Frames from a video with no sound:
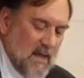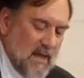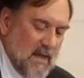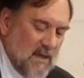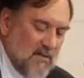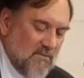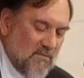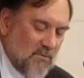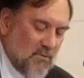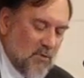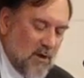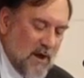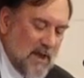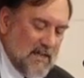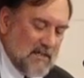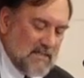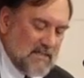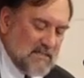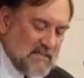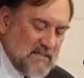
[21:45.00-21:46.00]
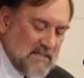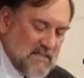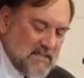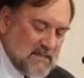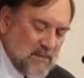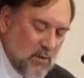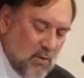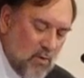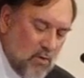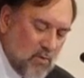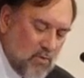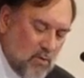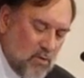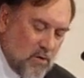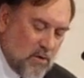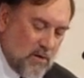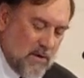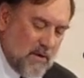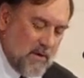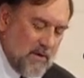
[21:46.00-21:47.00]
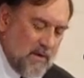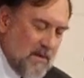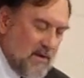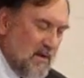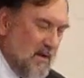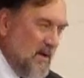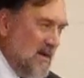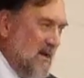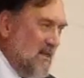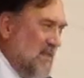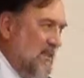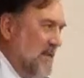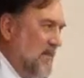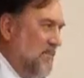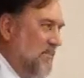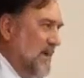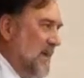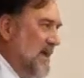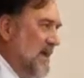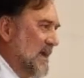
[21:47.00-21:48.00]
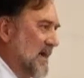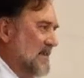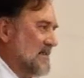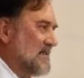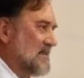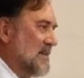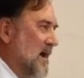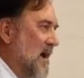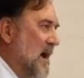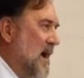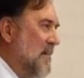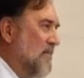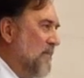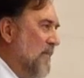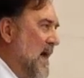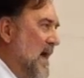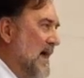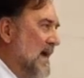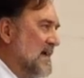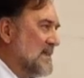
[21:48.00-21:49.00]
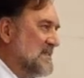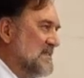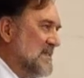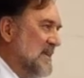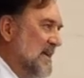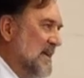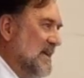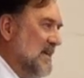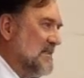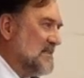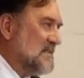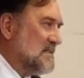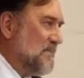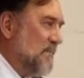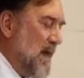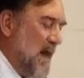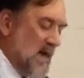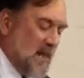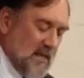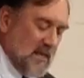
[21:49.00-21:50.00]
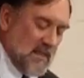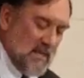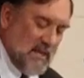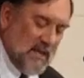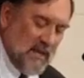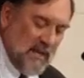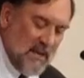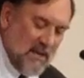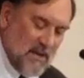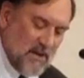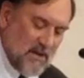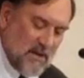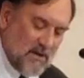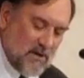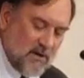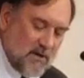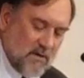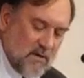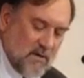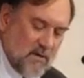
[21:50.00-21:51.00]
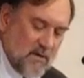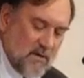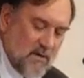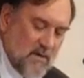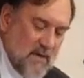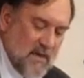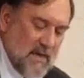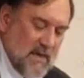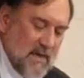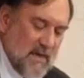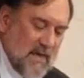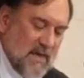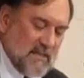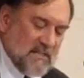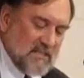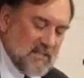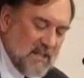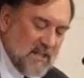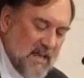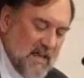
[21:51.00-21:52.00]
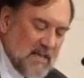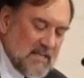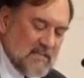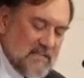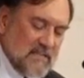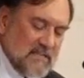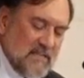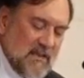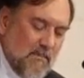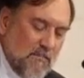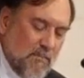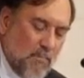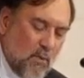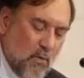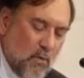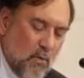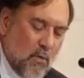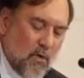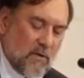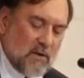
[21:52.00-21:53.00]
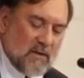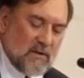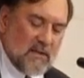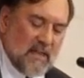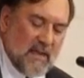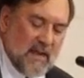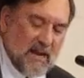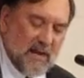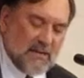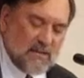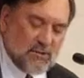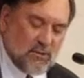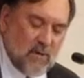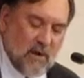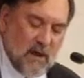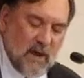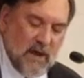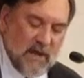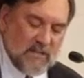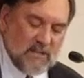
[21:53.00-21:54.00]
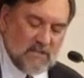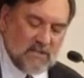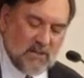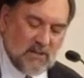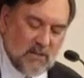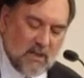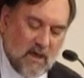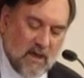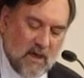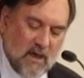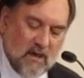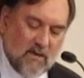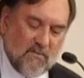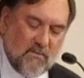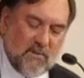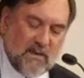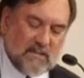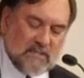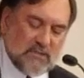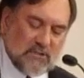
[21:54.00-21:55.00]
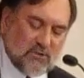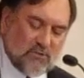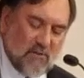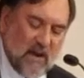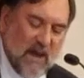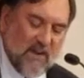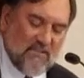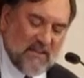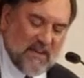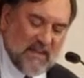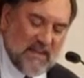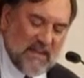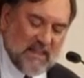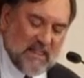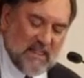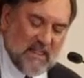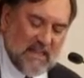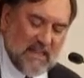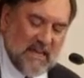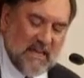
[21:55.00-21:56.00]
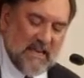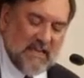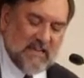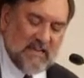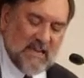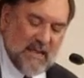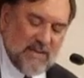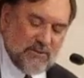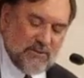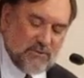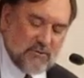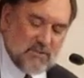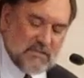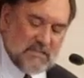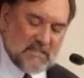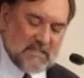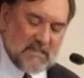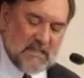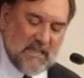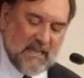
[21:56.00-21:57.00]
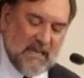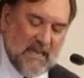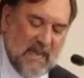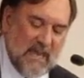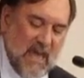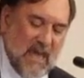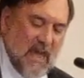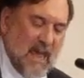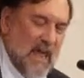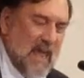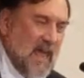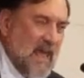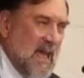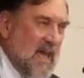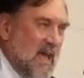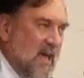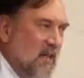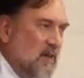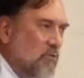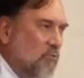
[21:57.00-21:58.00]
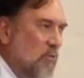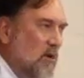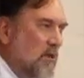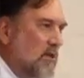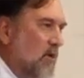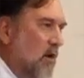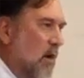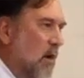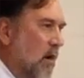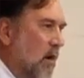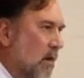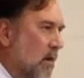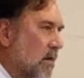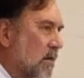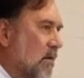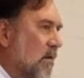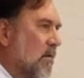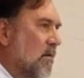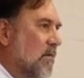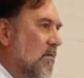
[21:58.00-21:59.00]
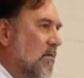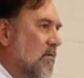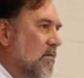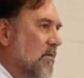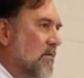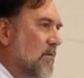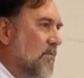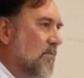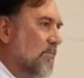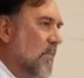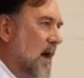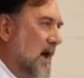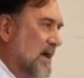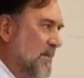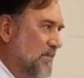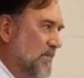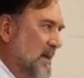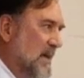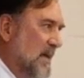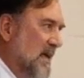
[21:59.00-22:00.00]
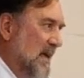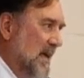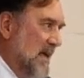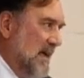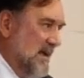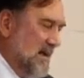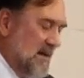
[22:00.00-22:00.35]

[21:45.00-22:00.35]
If Christ is Lord, then being Time Magazine's Man of the Year is less important than I try to love extravagantly, dangerously, and with all my being.